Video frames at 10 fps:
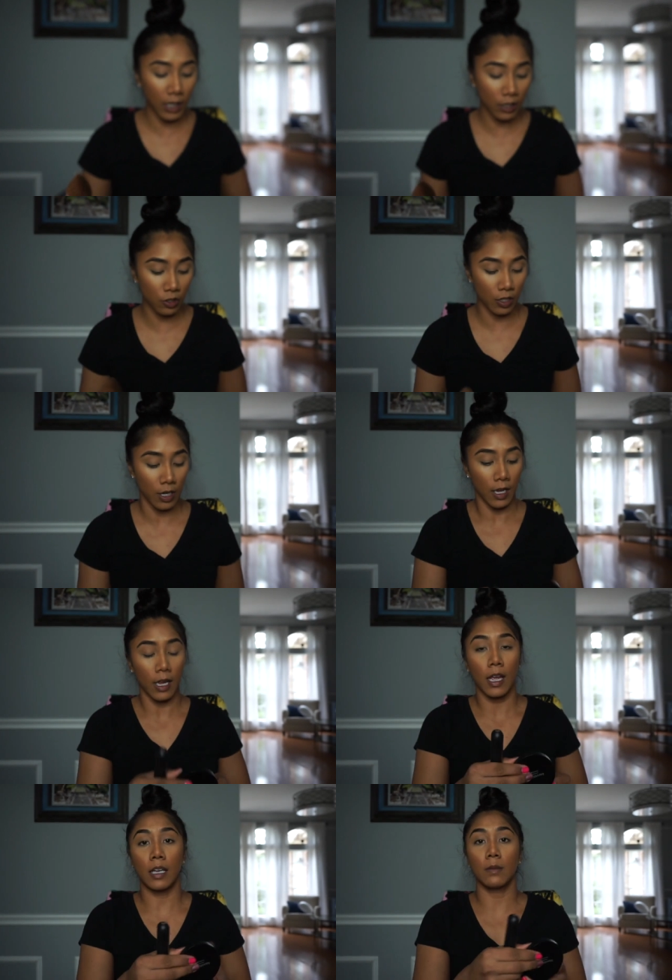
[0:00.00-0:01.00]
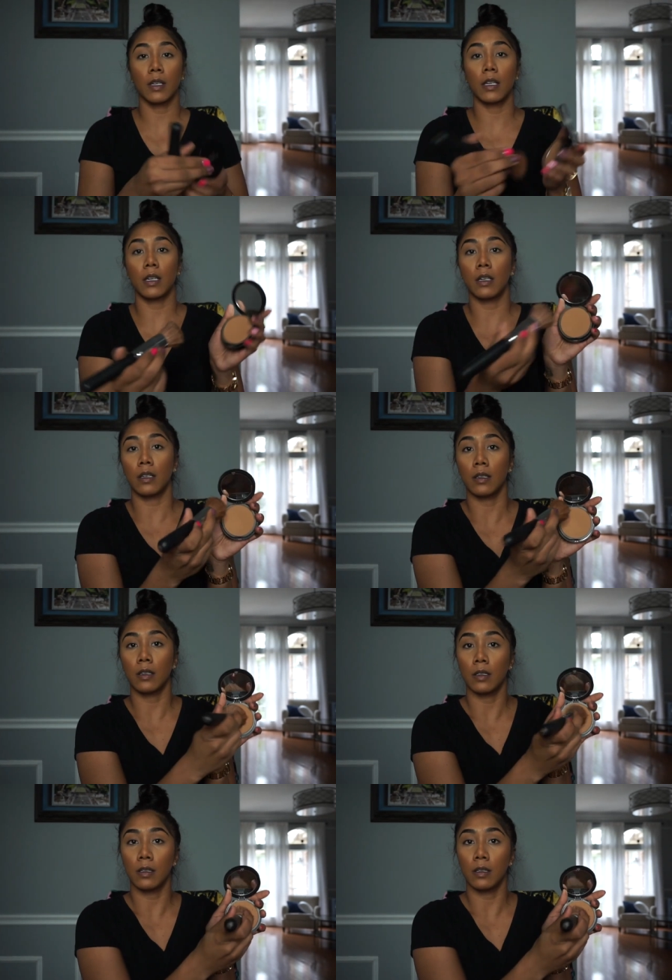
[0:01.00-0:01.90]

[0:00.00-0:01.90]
brush, and I'm gonna